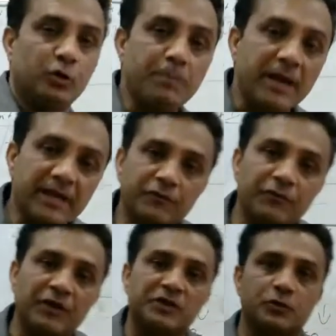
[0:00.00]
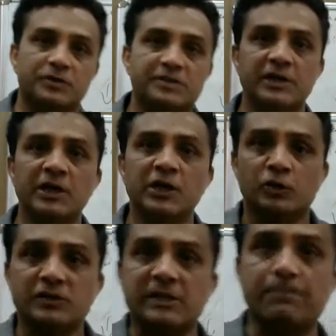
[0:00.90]
to make it the finished goods.
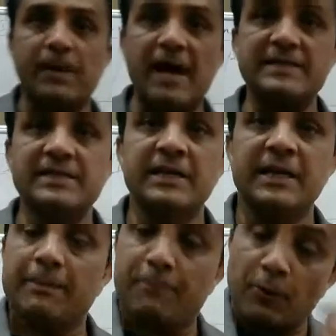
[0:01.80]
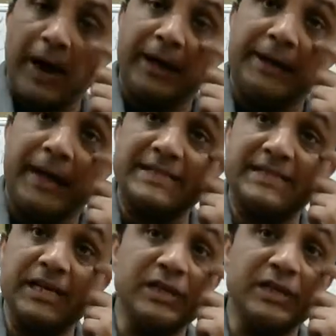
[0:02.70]
The suppliers provide necessary